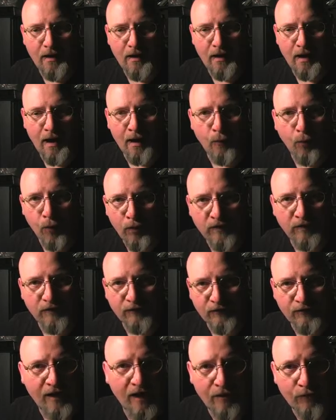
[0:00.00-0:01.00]
I wouldn't
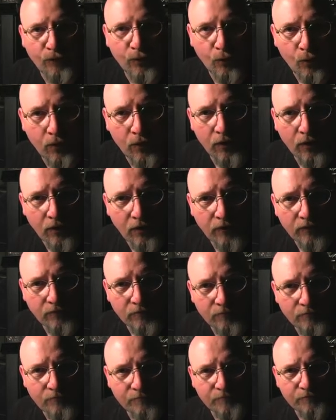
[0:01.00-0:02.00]
save the world.
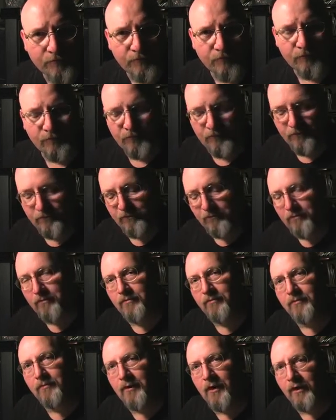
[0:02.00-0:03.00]

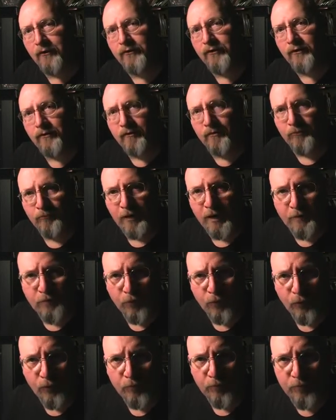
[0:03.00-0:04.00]
Because
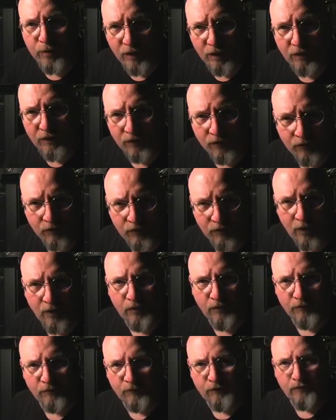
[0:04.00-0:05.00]
people with billions of
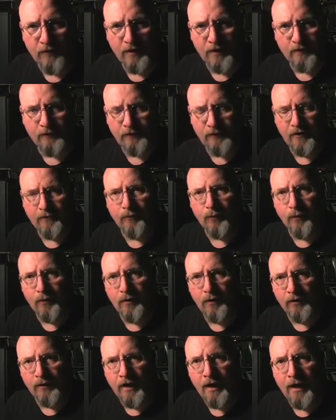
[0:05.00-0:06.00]
dollars are trying to save the
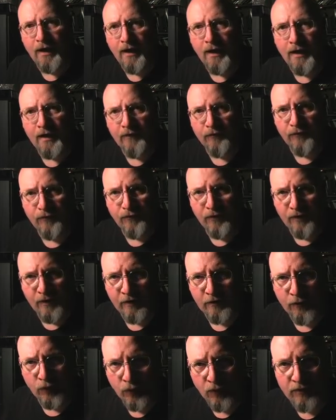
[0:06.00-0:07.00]
world. And if
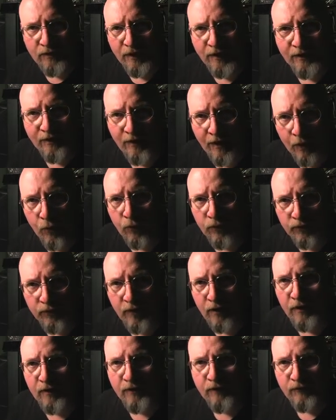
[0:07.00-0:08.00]
it looked like they were
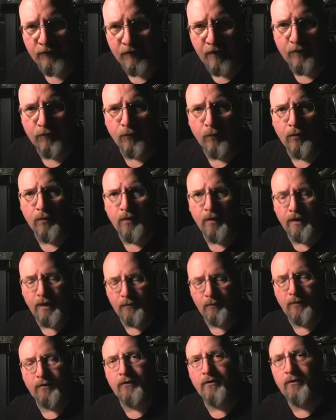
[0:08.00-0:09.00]
starting to save the world, I
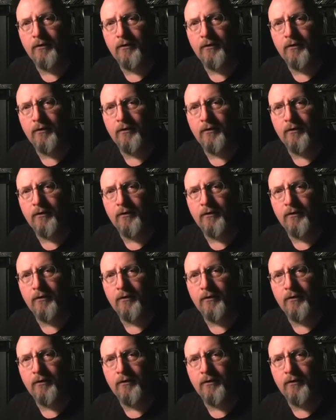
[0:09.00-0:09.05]
would